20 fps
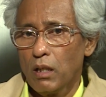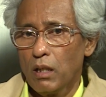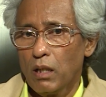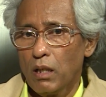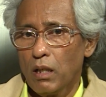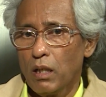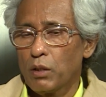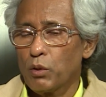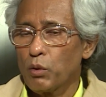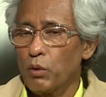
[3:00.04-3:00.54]

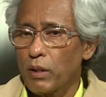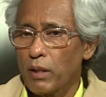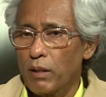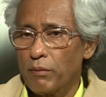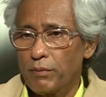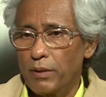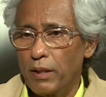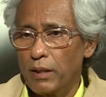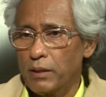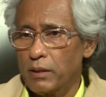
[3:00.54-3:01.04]
No one
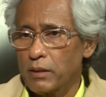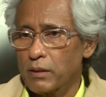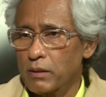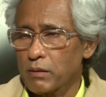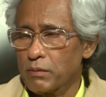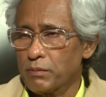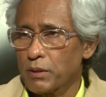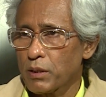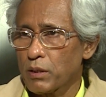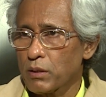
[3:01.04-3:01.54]
have done it
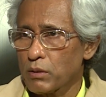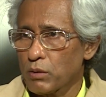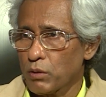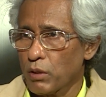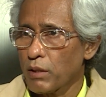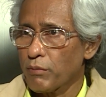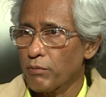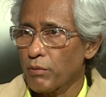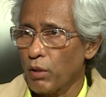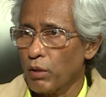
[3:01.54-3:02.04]
because no
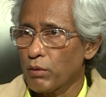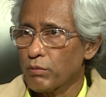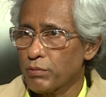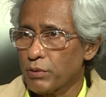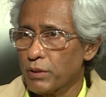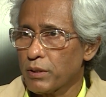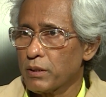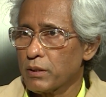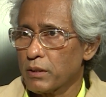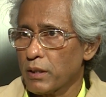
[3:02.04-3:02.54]
one have
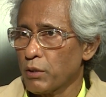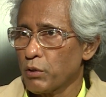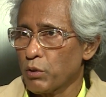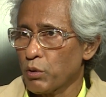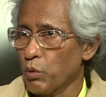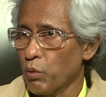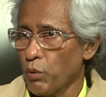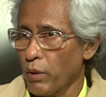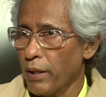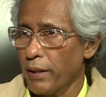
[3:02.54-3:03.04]
confidence. I don't
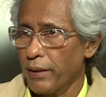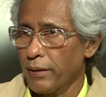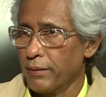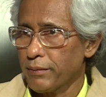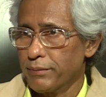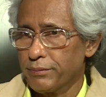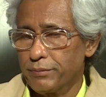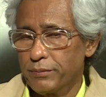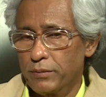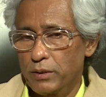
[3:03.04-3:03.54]
know why.
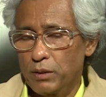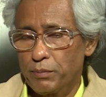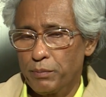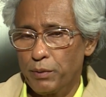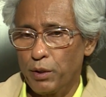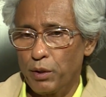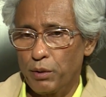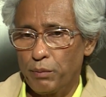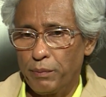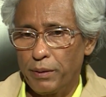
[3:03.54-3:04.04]
It's
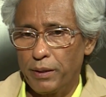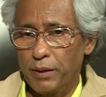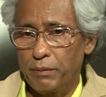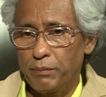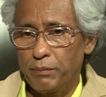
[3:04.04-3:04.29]
beyond me